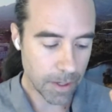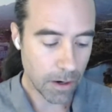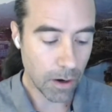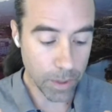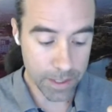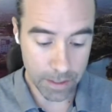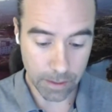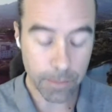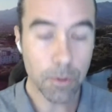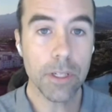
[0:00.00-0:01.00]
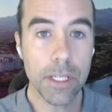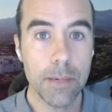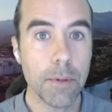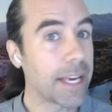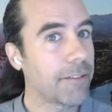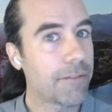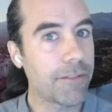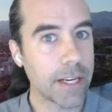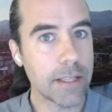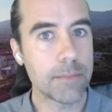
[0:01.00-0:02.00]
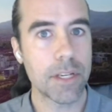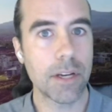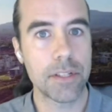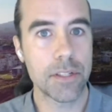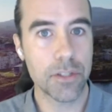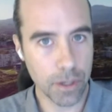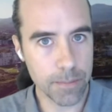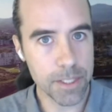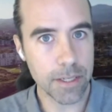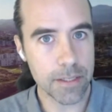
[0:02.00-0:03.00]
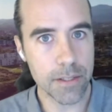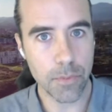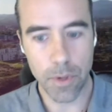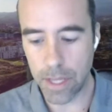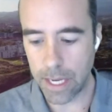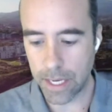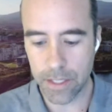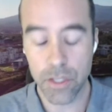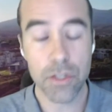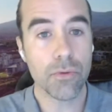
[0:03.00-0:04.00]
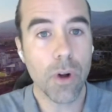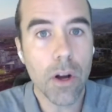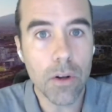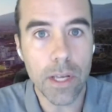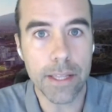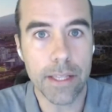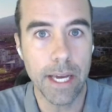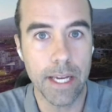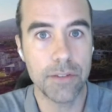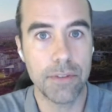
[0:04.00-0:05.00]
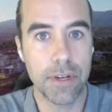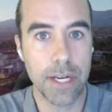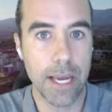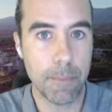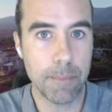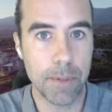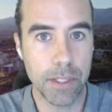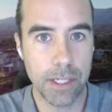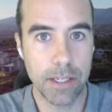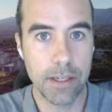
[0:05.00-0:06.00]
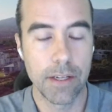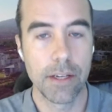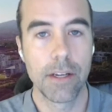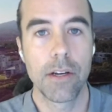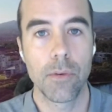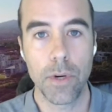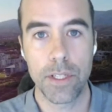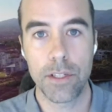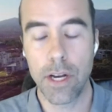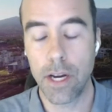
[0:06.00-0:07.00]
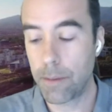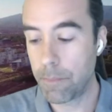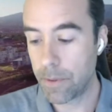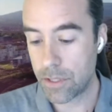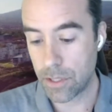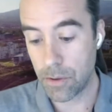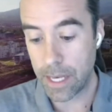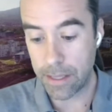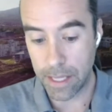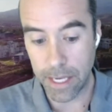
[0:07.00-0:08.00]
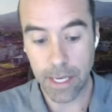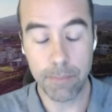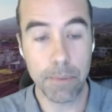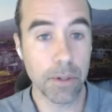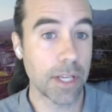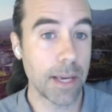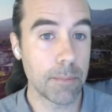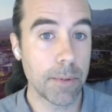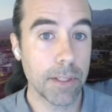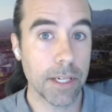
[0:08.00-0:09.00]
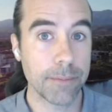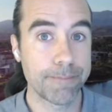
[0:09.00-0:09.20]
always deliberately, but they find themselves in circumstances where they can struggle at the edge of their capability so that they can build capability.